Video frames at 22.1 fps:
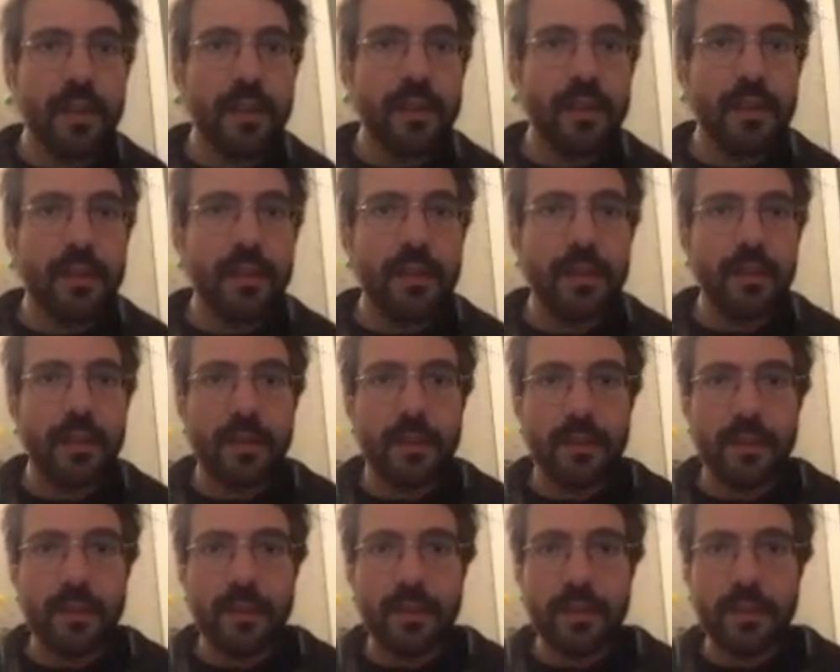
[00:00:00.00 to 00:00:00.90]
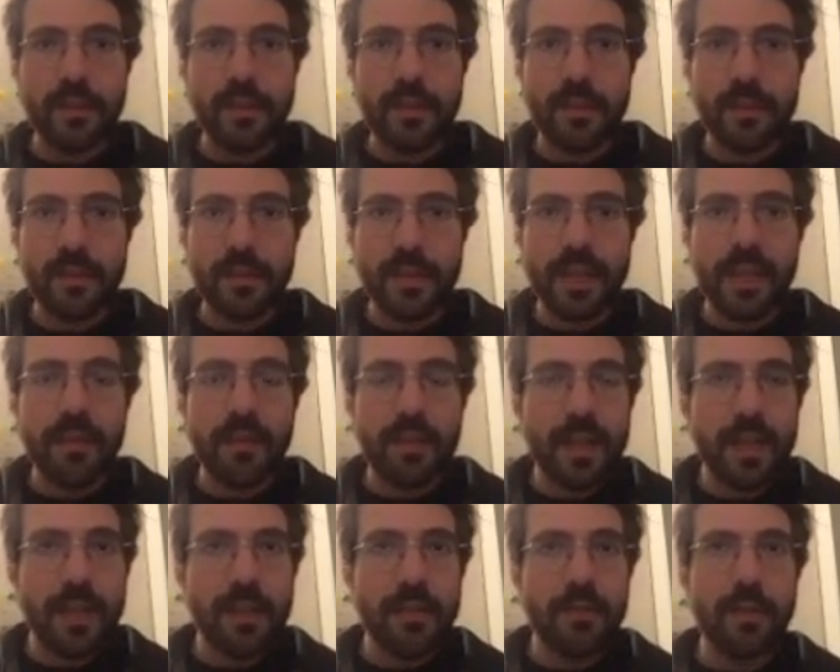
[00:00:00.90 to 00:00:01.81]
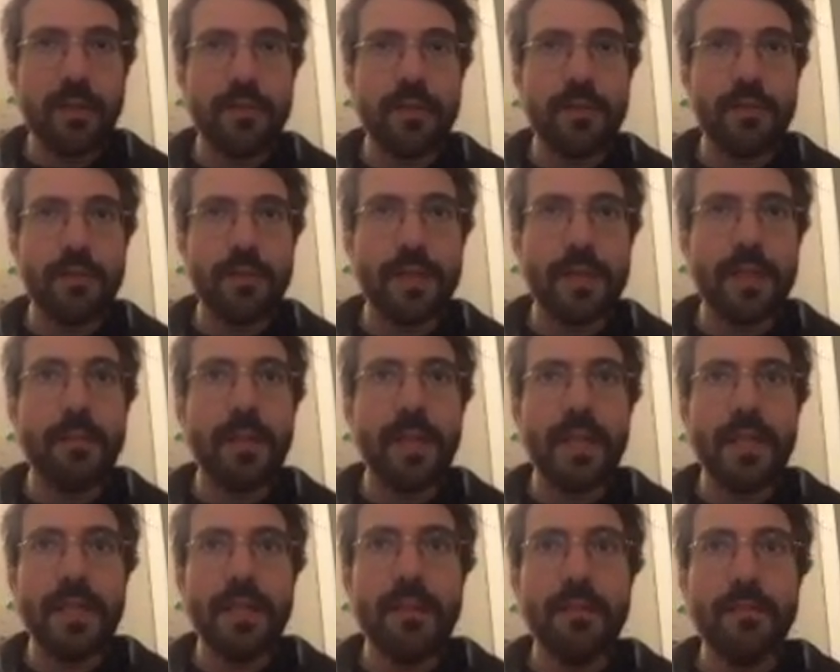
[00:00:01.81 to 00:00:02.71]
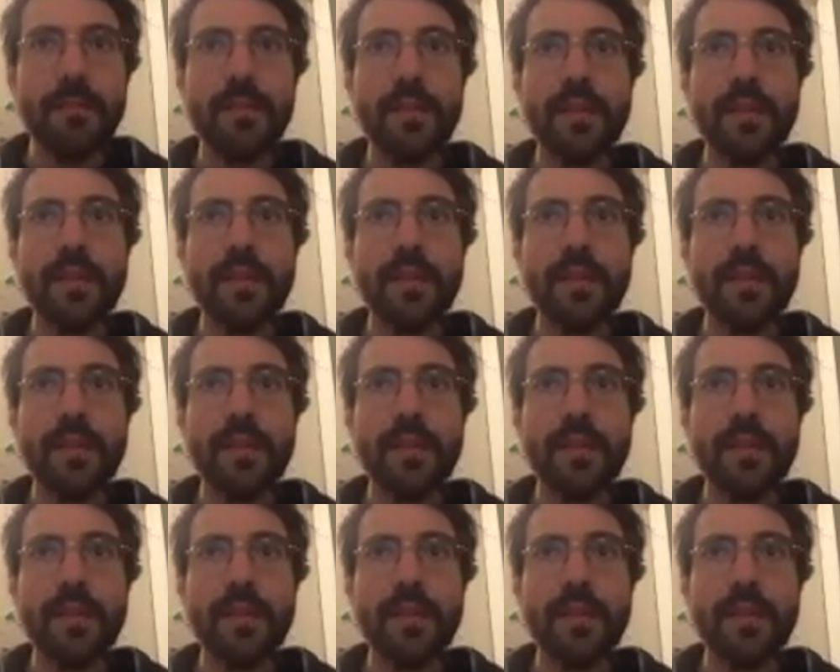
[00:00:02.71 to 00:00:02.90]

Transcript: Here again, you have the same idea,